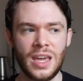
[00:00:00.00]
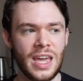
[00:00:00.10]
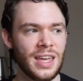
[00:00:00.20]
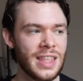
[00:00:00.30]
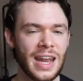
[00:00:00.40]

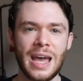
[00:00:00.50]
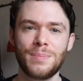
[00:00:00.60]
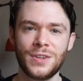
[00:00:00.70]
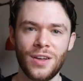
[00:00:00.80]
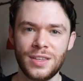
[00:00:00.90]
And that
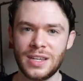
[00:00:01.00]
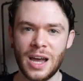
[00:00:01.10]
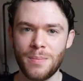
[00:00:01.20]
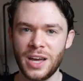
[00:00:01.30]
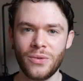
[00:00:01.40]
happened all the
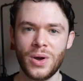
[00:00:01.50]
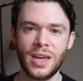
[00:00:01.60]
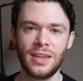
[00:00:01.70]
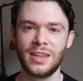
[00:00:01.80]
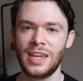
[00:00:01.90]
time, by the
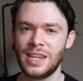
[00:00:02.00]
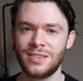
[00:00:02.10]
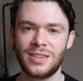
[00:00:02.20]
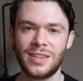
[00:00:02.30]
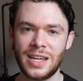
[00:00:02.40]
way,
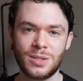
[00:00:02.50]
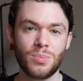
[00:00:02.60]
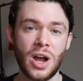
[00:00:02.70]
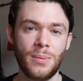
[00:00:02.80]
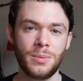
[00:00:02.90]
and that's
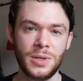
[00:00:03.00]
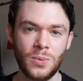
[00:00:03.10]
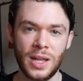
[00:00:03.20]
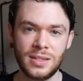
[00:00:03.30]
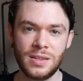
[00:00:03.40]
probably
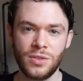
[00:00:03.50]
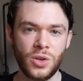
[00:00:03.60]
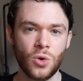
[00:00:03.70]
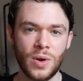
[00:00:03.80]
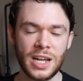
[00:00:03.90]
relatively
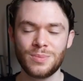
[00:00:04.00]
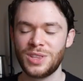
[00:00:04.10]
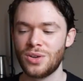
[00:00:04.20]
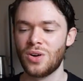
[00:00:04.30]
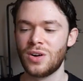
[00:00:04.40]
correct,
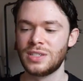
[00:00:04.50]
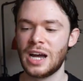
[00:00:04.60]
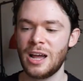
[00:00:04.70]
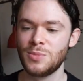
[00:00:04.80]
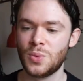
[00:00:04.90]
but there are
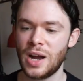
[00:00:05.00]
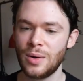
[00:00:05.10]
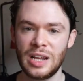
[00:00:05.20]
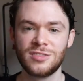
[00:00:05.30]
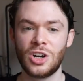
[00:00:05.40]
times where I
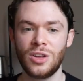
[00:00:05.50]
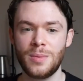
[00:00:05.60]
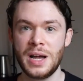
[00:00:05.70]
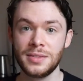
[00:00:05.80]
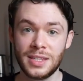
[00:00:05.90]
would have to call
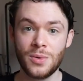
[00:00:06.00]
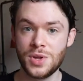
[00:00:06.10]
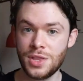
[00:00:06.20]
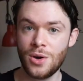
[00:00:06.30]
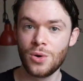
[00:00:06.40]
them out and say,
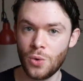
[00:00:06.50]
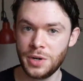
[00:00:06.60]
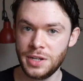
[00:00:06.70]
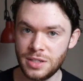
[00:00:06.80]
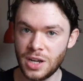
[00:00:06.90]
well, no,
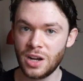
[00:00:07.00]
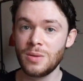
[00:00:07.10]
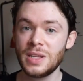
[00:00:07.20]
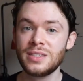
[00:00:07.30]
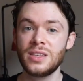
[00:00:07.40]
according to the
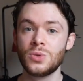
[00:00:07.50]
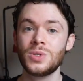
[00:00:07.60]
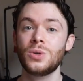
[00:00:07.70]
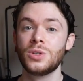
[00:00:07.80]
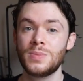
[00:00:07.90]
documents, this
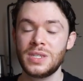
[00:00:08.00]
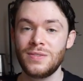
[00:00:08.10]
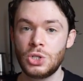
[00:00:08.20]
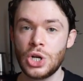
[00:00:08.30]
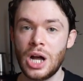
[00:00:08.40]
was your
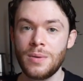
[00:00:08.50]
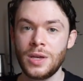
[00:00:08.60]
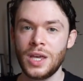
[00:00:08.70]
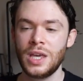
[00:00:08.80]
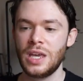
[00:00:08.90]
specific job